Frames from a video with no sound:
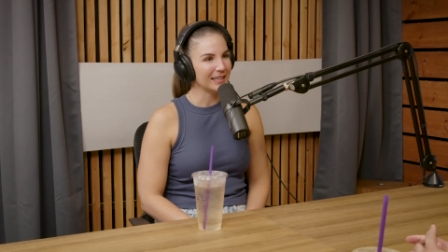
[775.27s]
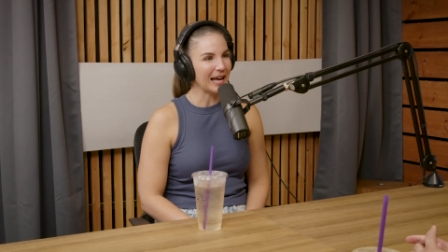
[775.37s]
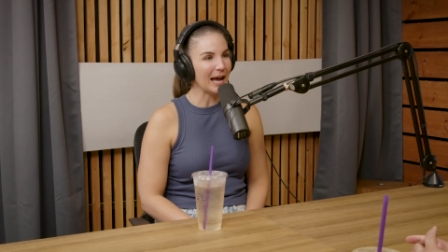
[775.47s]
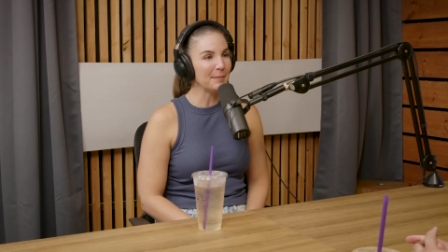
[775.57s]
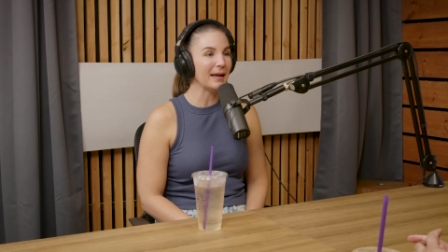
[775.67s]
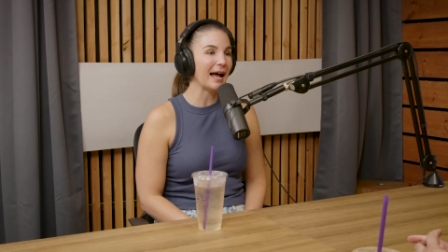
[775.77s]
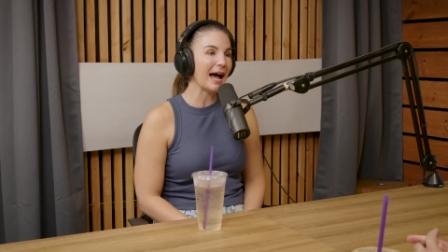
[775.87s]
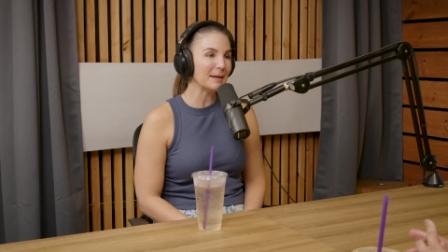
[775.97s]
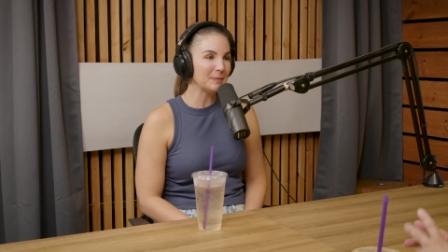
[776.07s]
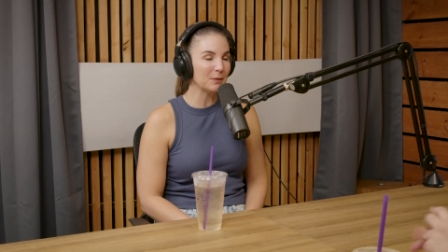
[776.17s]
I'm
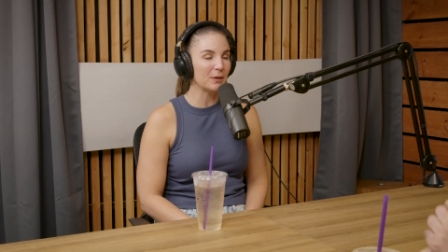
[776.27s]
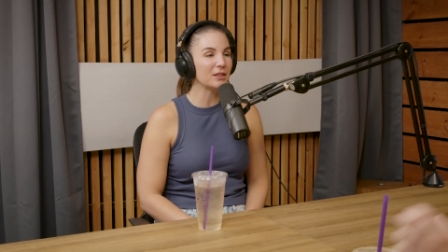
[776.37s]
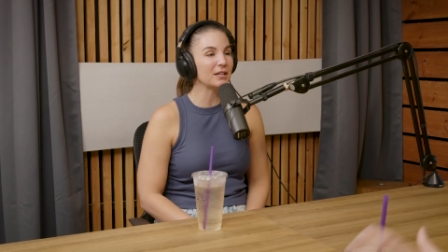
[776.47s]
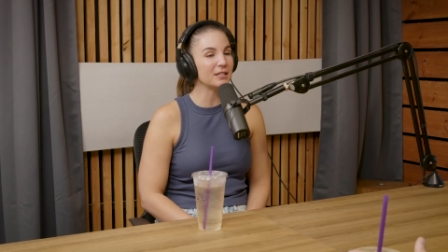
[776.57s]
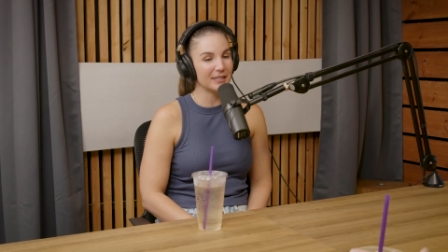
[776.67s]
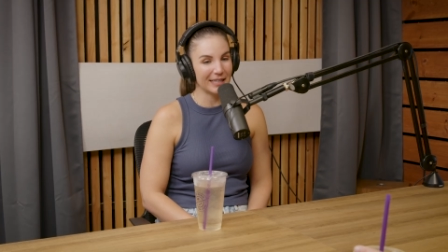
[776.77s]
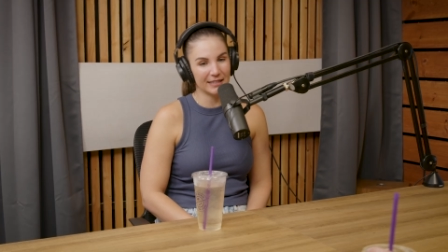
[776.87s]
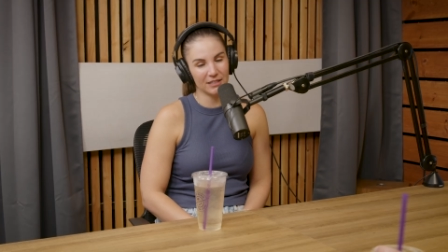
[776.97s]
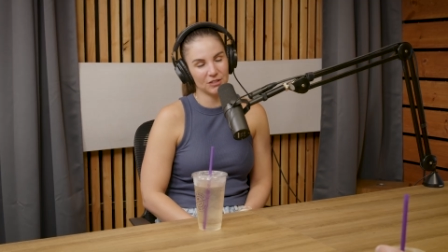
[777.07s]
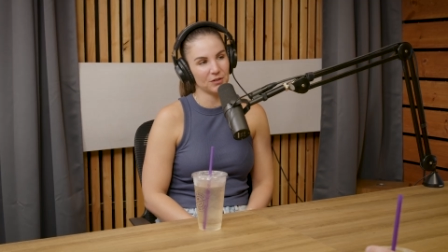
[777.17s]
happy with that
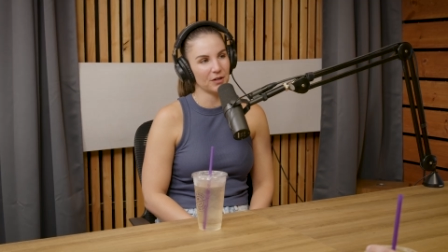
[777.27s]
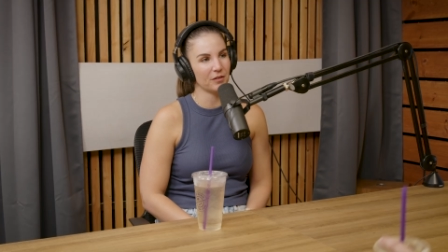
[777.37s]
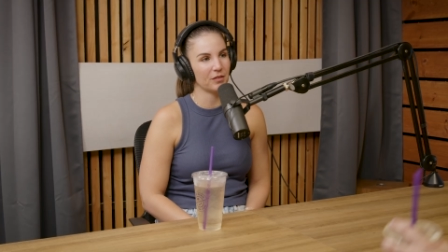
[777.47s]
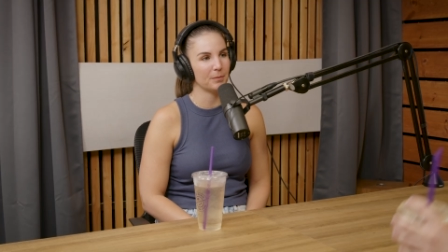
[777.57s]
there's growth.